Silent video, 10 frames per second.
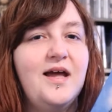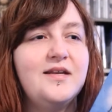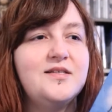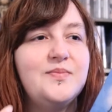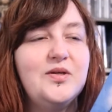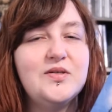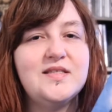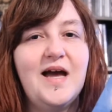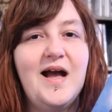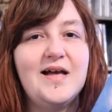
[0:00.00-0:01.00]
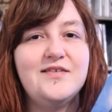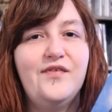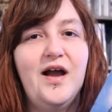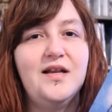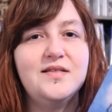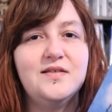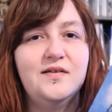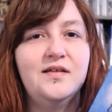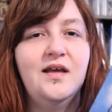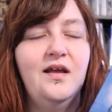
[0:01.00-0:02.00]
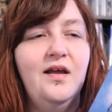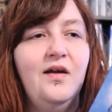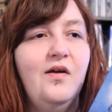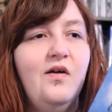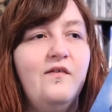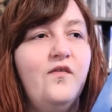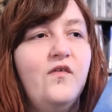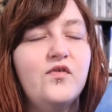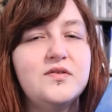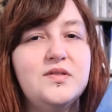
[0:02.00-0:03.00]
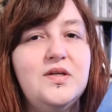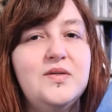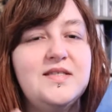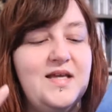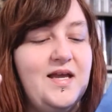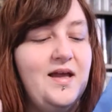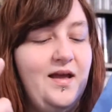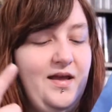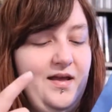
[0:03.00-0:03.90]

And because that has violence and forefront nudity,